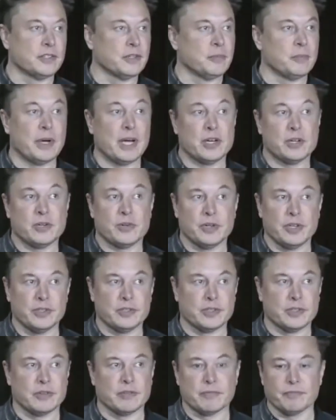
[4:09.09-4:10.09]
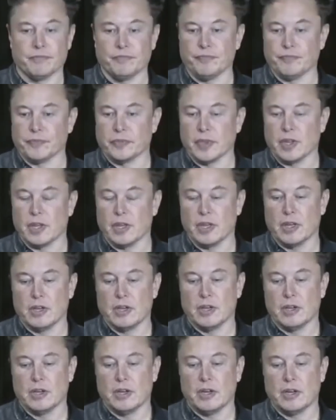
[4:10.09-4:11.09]
will be completed sometime in
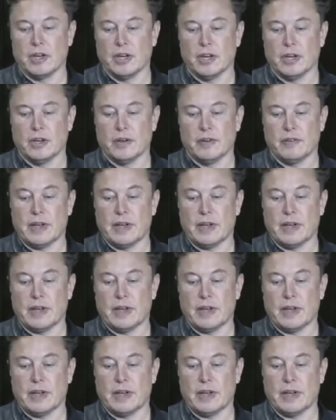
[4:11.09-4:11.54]
2022,